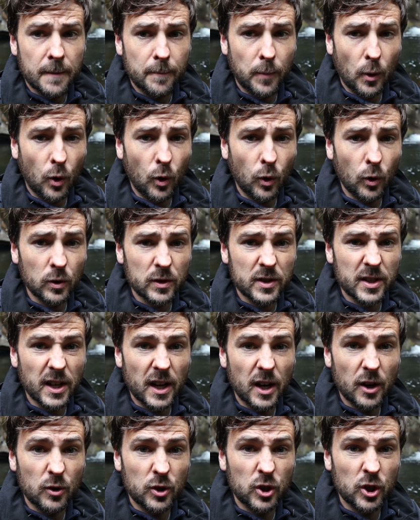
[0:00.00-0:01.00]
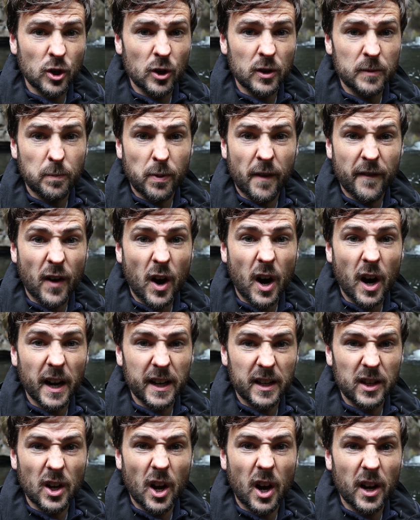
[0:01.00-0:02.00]
but also should
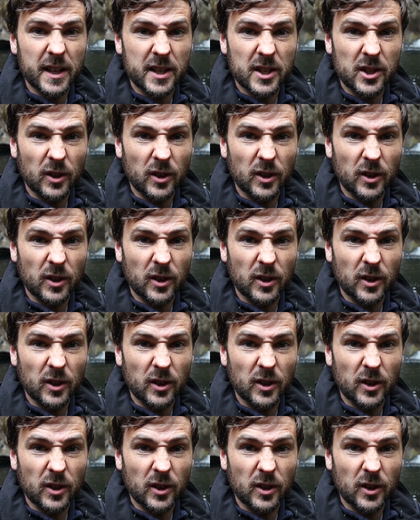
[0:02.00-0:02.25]
provide nice